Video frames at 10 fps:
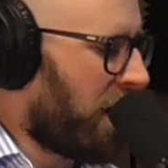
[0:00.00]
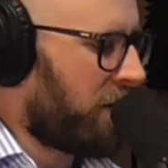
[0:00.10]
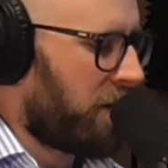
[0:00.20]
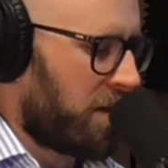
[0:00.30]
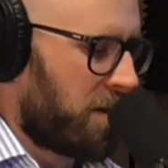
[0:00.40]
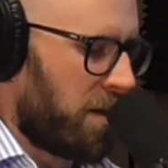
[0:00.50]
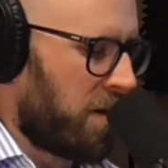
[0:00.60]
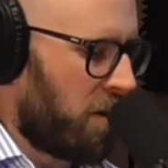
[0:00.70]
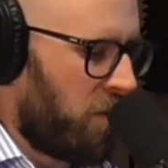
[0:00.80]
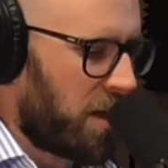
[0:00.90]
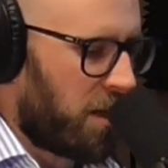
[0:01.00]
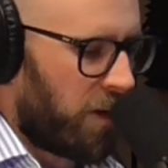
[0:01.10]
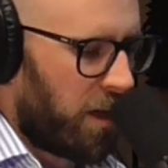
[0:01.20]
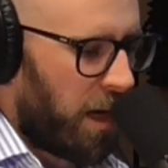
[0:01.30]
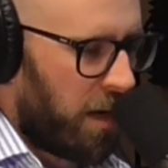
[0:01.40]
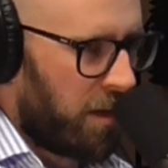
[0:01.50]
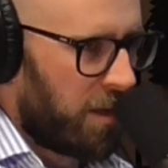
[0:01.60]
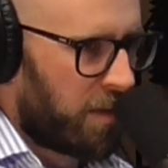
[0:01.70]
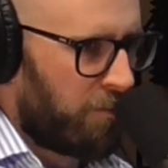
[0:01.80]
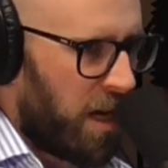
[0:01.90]
this is a wedding ring, and
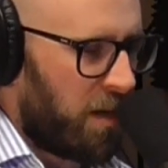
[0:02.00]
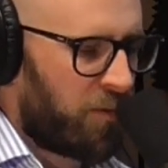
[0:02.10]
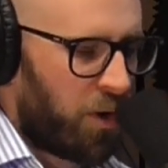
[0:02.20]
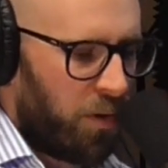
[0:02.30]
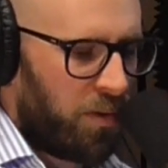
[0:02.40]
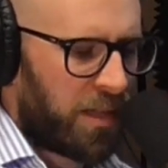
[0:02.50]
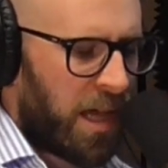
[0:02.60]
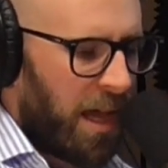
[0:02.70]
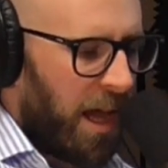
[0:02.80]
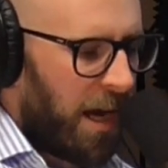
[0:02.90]
it is made of gold,